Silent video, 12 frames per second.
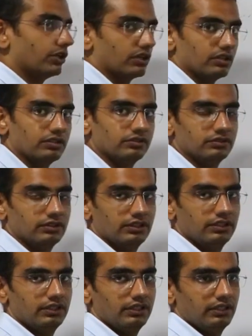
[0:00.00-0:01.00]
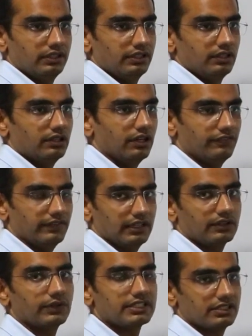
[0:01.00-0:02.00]
been sure
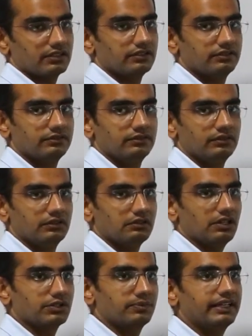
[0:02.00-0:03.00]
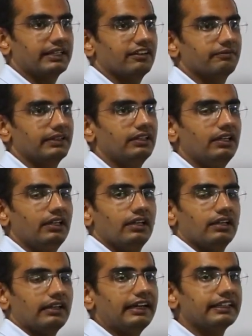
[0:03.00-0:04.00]
of a question, or you might have been
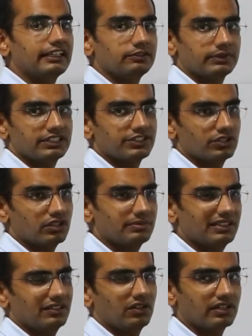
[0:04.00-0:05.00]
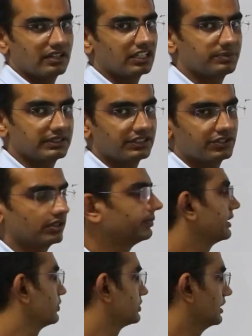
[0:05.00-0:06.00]
99% sure but not
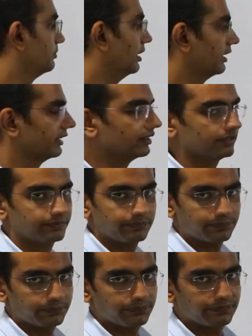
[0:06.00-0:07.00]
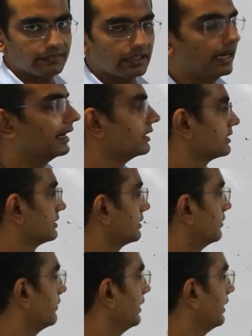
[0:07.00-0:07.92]
100% sure, but you still marked it. And